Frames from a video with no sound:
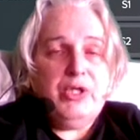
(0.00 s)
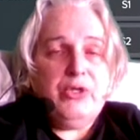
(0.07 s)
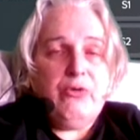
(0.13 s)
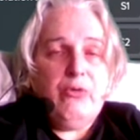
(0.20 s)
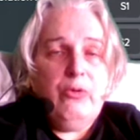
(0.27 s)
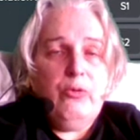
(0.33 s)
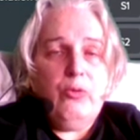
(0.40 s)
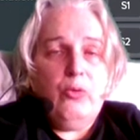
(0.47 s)

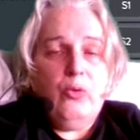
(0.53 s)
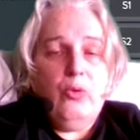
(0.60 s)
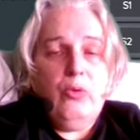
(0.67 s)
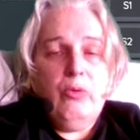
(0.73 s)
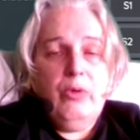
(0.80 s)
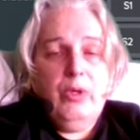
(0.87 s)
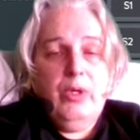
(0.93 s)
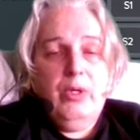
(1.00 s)
Crew
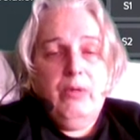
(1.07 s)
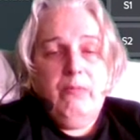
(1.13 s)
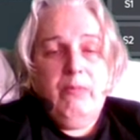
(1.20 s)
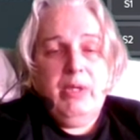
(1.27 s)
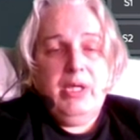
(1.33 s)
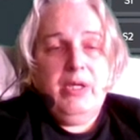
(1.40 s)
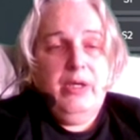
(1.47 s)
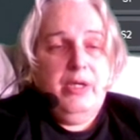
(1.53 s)

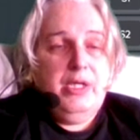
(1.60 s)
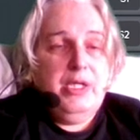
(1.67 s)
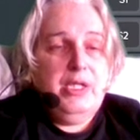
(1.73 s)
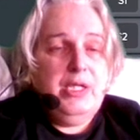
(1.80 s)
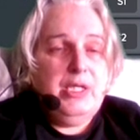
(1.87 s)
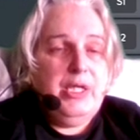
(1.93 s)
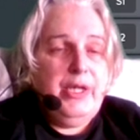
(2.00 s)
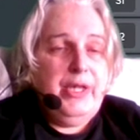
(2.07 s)

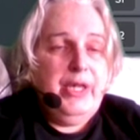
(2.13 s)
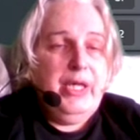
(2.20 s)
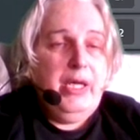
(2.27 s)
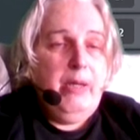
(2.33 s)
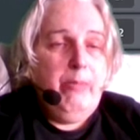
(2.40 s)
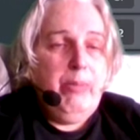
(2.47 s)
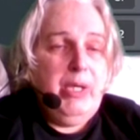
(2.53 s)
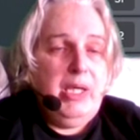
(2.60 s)
because they
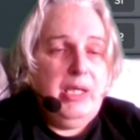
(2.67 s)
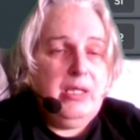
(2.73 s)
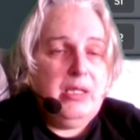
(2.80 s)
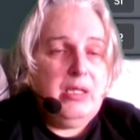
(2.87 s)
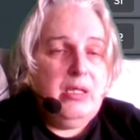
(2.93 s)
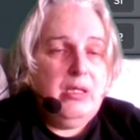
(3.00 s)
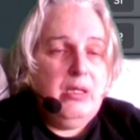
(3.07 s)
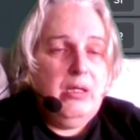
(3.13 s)
beat